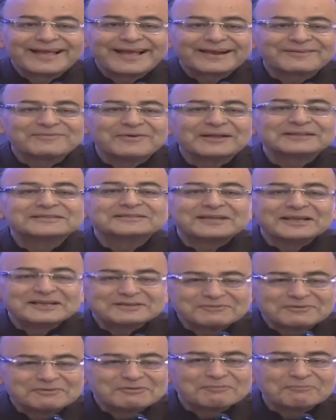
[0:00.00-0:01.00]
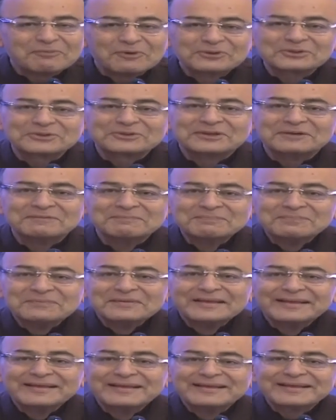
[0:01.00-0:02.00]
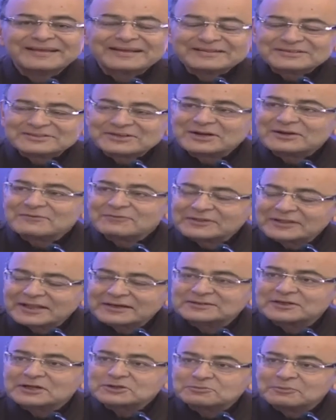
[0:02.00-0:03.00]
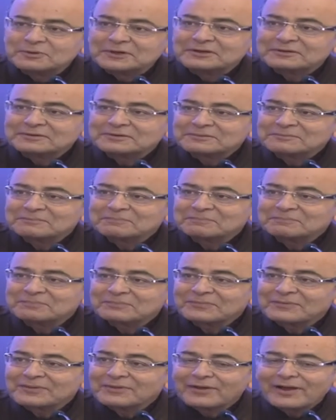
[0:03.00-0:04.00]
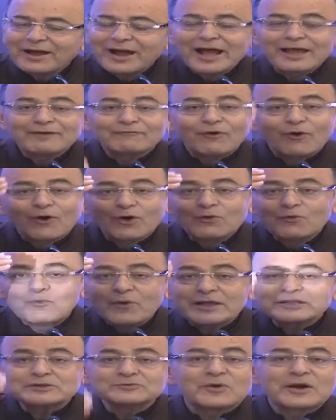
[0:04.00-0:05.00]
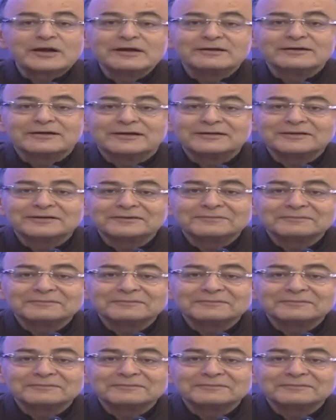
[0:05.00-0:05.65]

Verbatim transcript: at one stage we were both uh, concerned with that judgment. I've always wondered